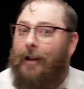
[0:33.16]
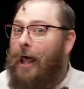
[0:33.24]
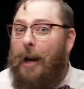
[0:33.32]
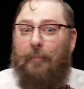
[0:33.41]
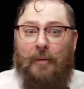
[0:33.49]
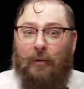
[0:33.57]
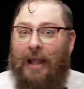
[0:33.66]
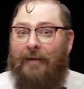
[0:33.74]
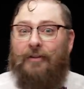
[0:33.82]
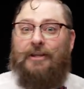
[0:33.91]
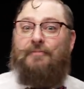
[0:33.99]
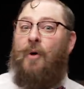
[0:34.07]
A lot of people laugh
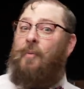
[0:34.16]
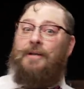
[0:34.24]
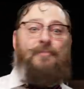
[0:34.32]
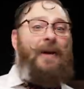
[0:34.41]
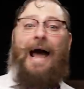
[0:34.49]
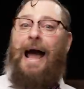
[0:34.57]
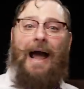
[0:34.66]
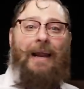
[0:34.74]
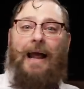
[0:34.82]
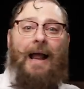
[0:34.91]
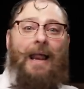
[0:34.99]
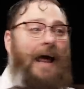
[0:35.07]
at these moments, but I
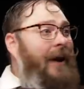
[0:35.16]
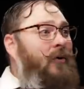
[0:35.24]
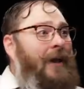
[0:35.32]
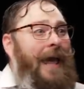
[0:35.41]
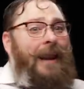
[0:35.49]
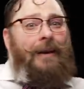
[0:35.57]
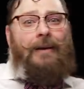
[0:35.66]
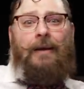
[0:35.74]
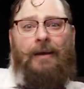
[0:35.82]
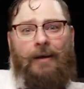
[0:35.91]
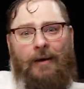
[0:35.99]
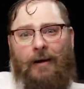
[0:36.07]
don't get it.
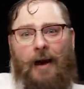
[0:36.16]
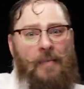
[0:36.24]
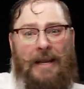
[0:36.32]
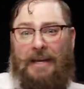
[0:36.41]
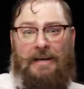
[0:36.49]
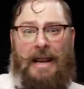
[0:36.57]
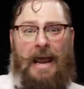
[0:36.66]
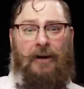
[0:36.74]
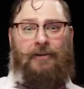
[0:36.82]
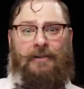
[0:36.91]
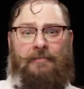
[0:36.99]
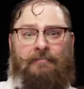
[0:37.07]
I mean, he nailed it.